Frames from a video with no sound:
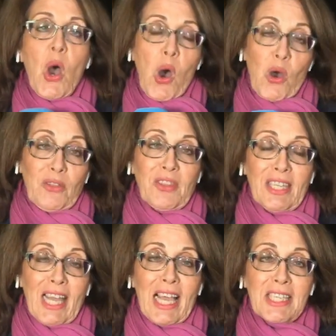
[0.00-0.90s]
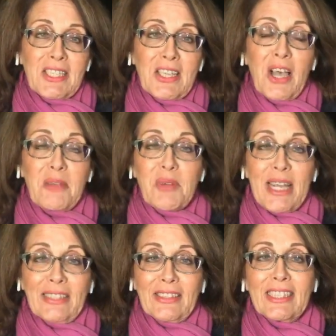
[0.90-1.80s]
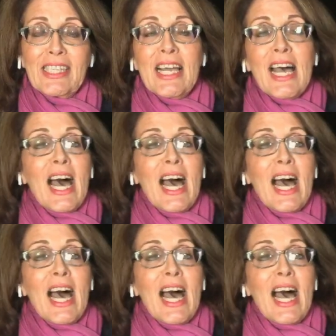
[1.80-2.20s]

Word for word: on the last time round.